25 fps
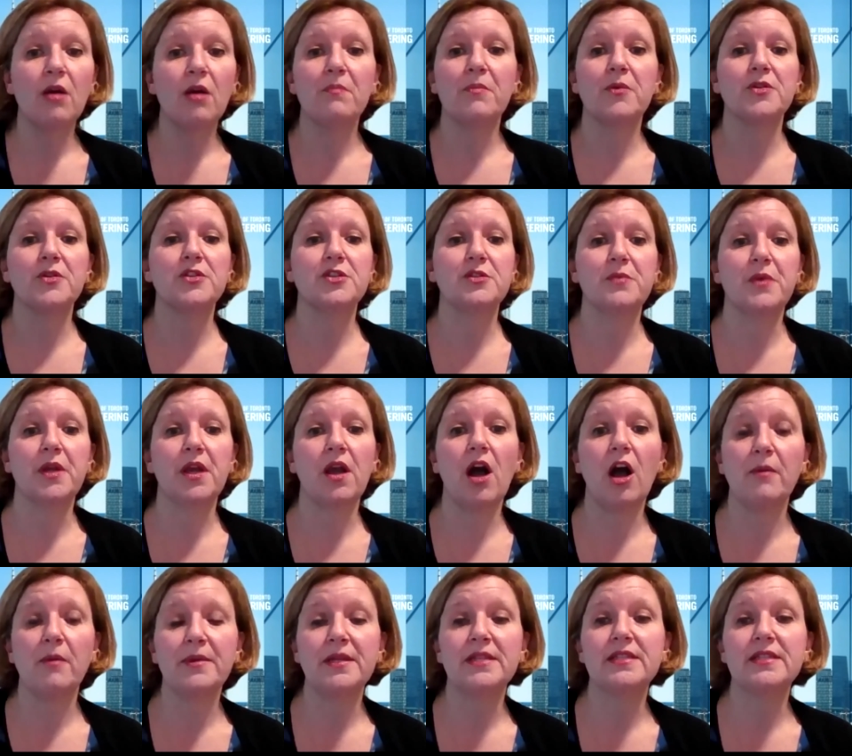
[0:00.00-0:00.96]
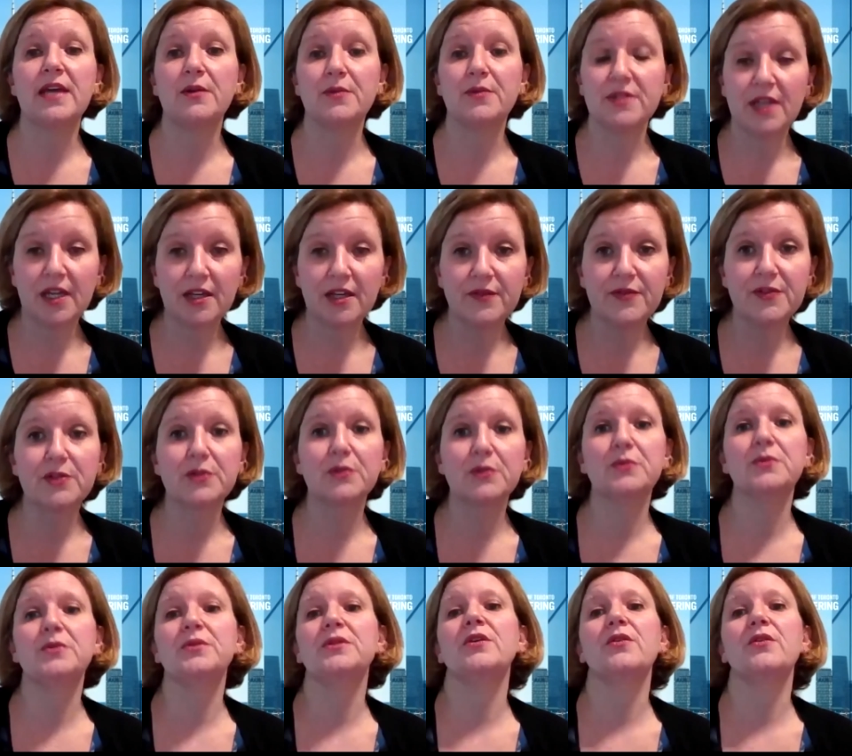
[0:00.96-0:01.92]
pursuing hobbies outside of
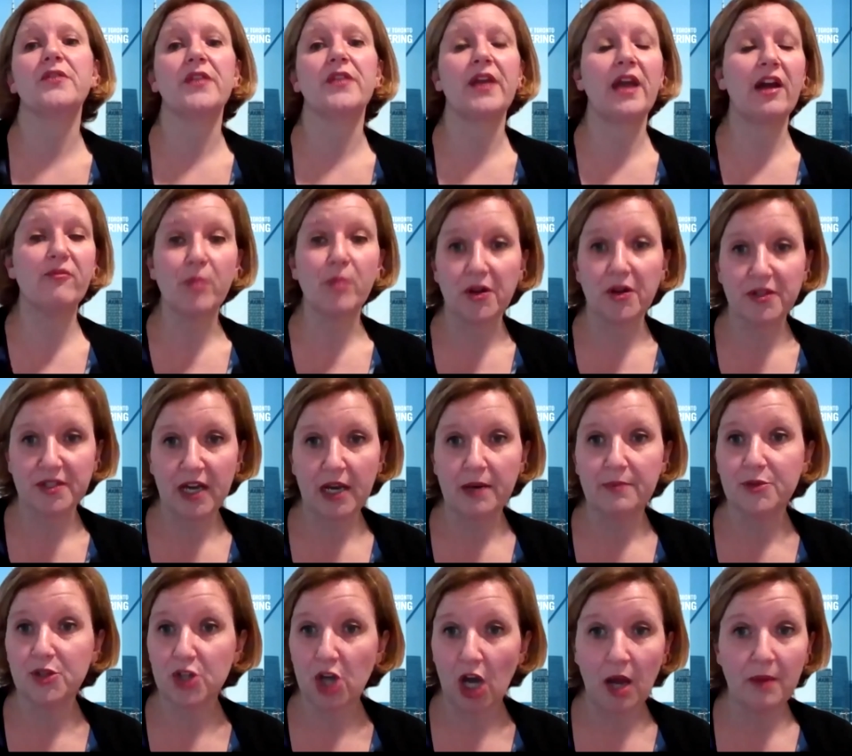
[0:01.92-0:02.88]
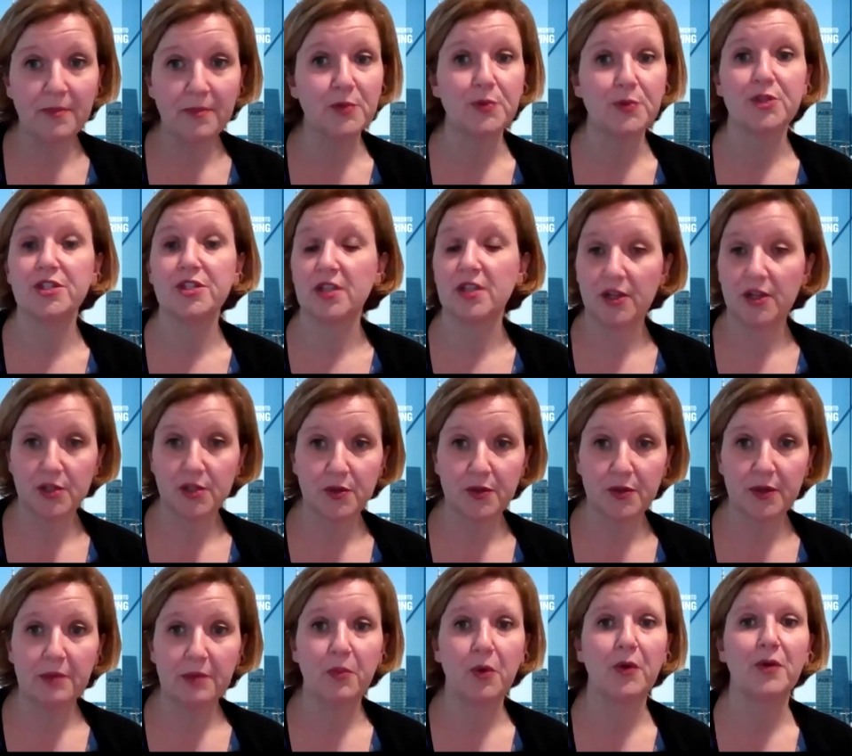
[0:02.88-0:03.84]
school, or they have part-time jobs, which is also
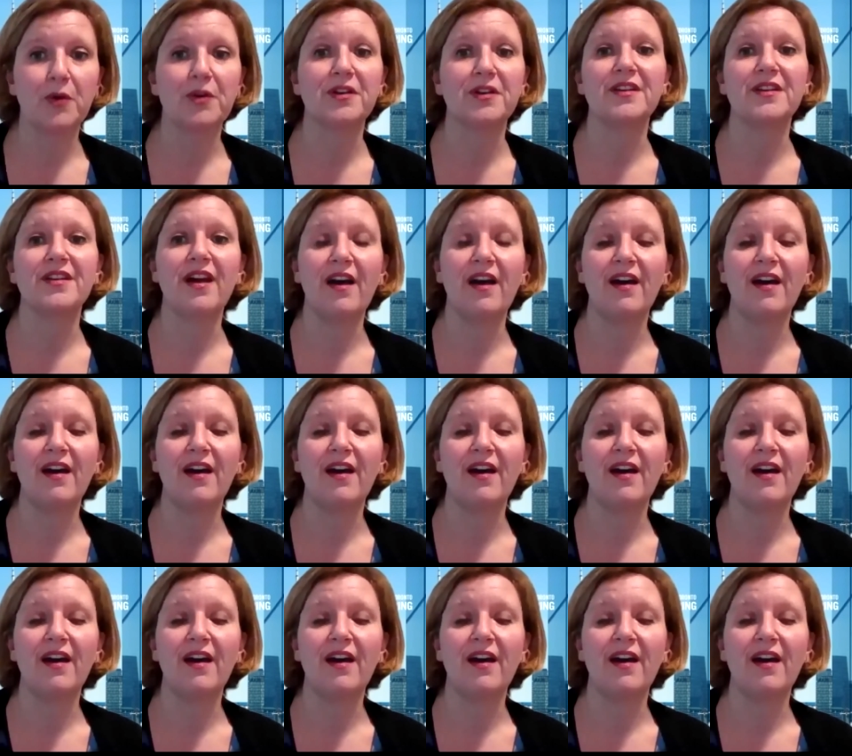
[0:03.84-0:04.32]
an important,